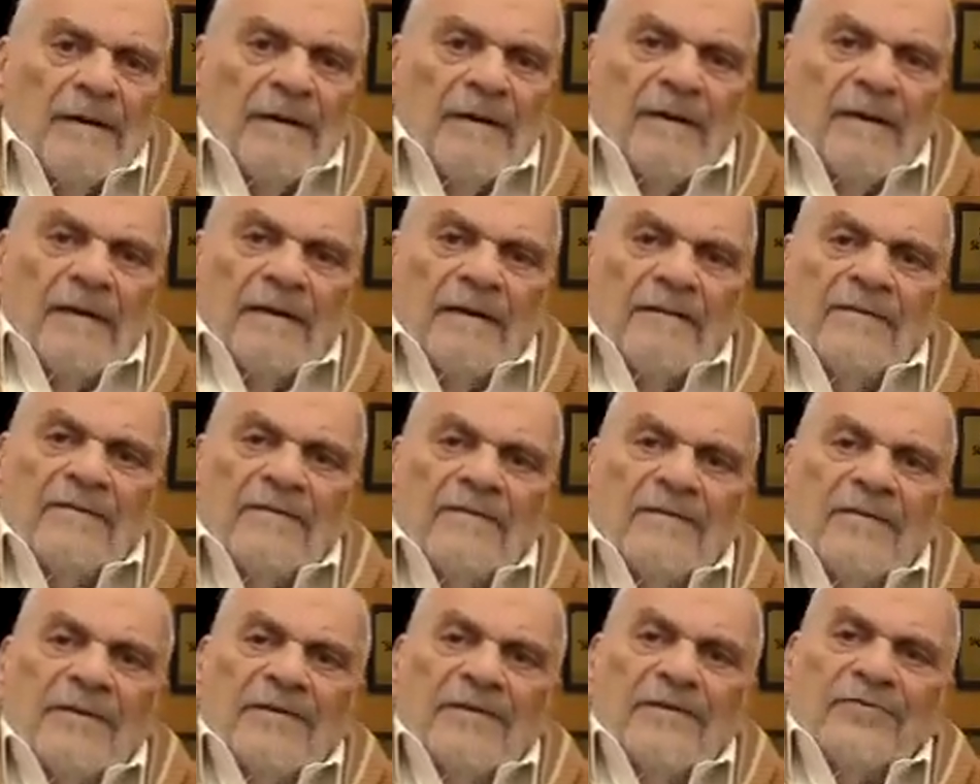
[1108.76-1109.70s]
And
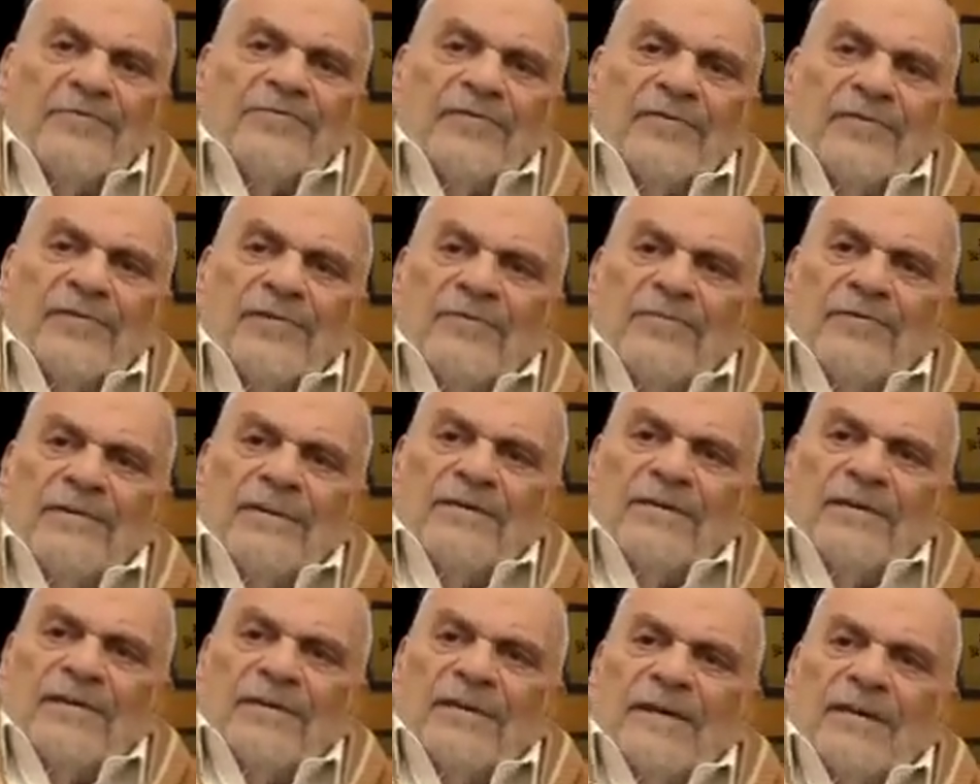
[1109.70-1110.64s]
therefore we
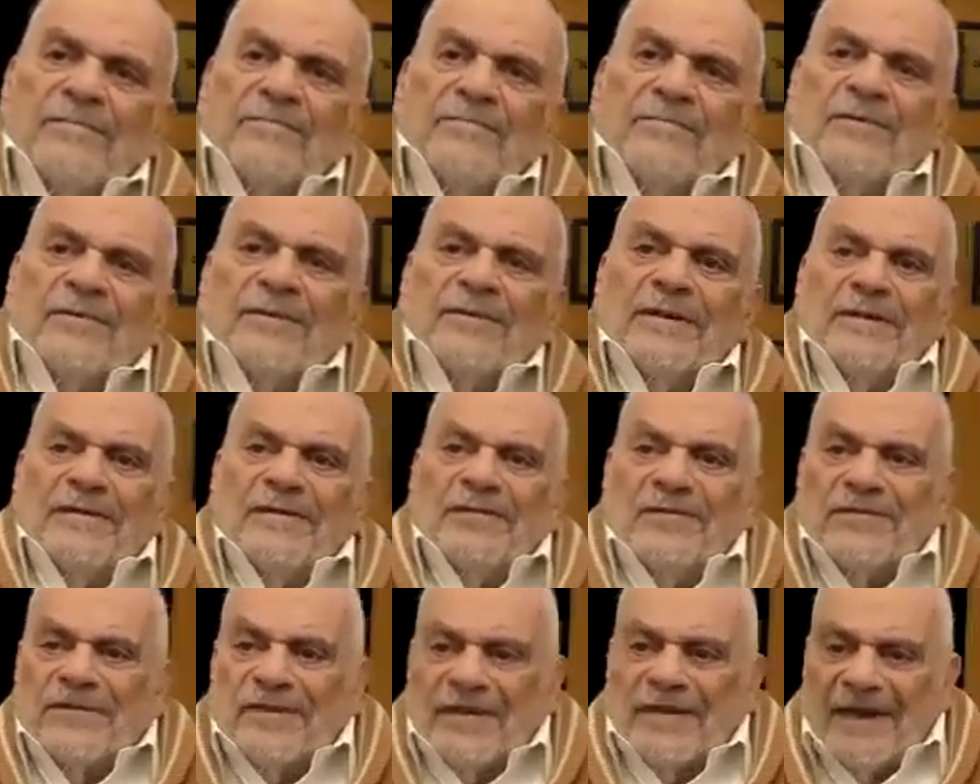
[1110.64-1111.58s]
can come to an
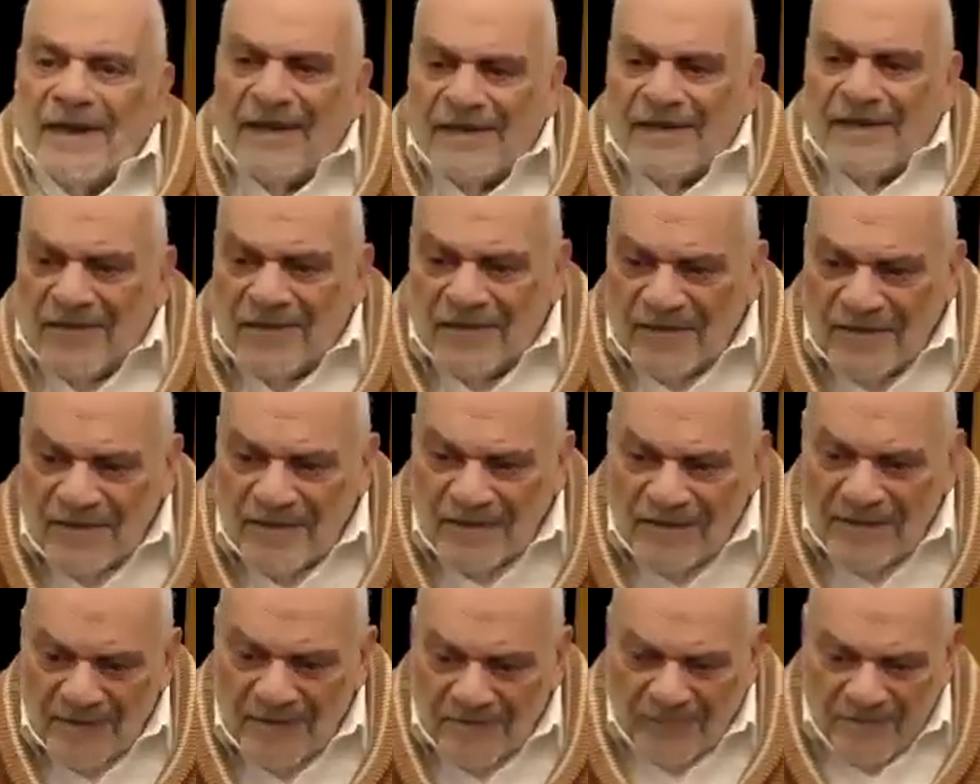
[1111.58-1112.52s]
understanding,
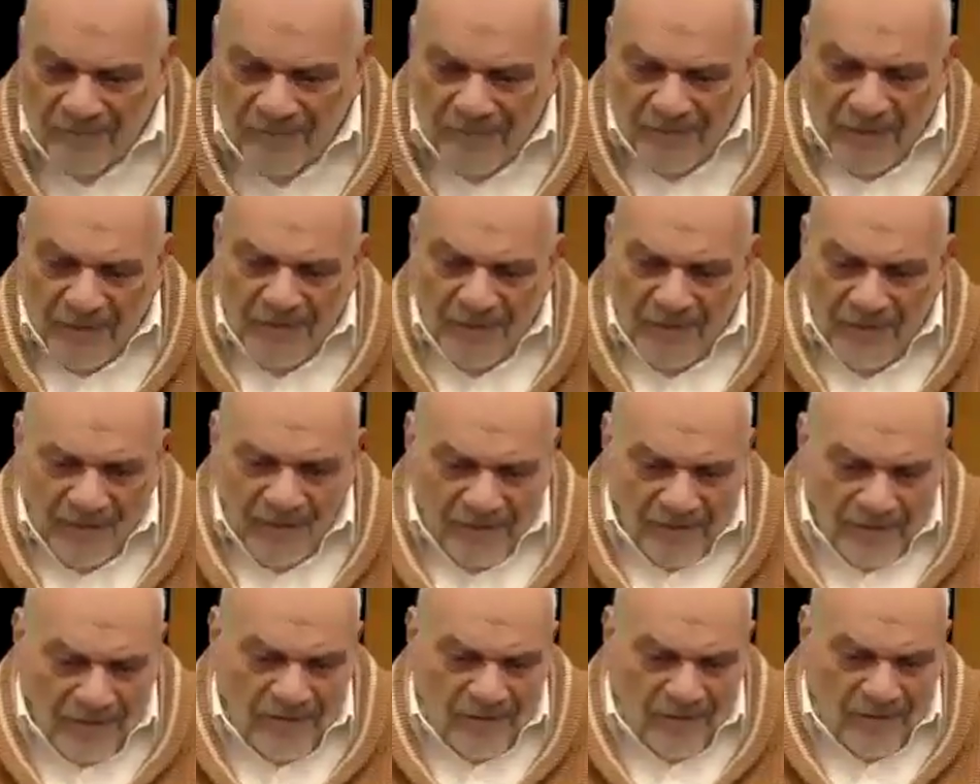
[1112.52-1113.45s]

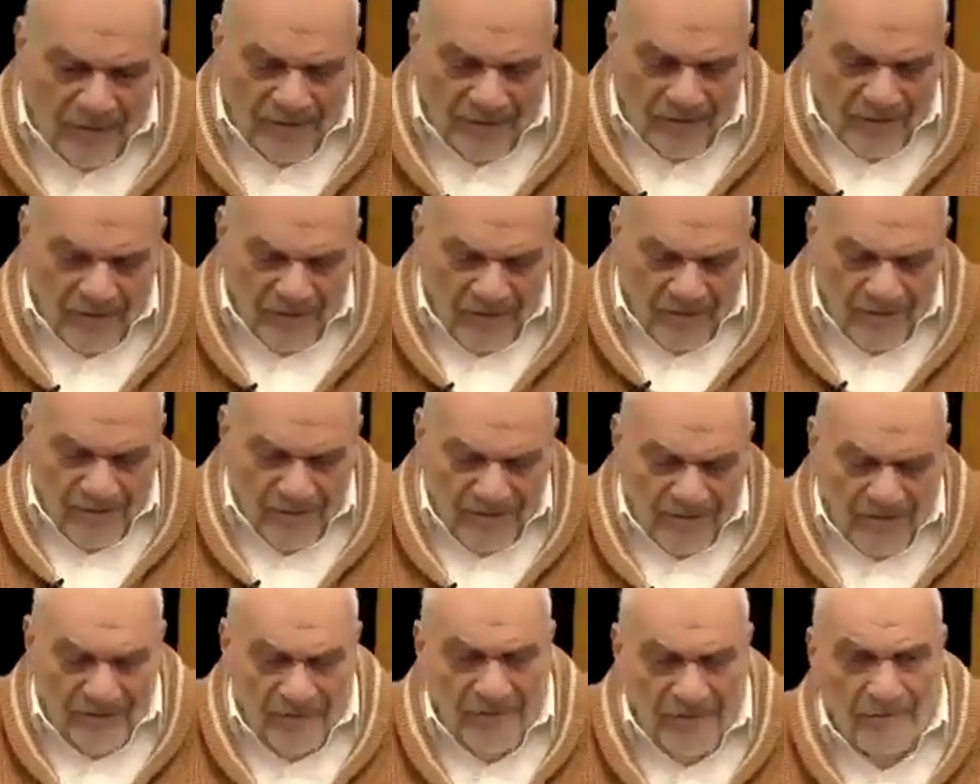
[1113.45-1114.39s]
glimpse at least,